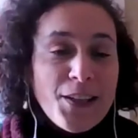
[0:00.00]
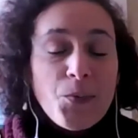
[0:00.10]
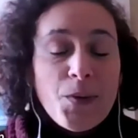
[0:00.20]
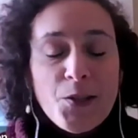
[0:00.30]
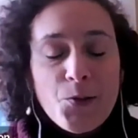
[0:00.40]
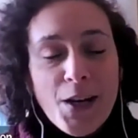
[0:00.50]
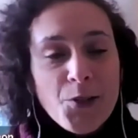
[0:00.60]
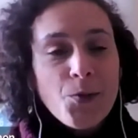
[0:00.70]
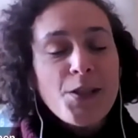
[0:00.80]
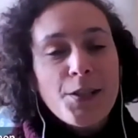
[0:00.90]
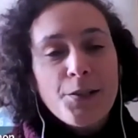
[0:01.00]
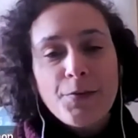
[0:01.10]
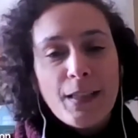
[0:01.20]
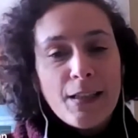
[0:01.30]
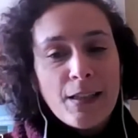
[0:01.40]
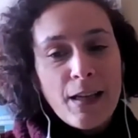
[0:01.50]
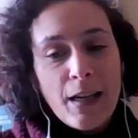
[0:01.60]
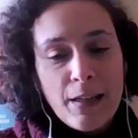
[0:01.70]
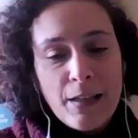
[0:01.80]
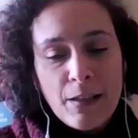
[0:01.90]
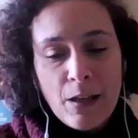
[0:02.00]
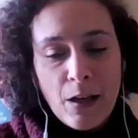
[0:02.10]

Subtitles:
was a gradual shift in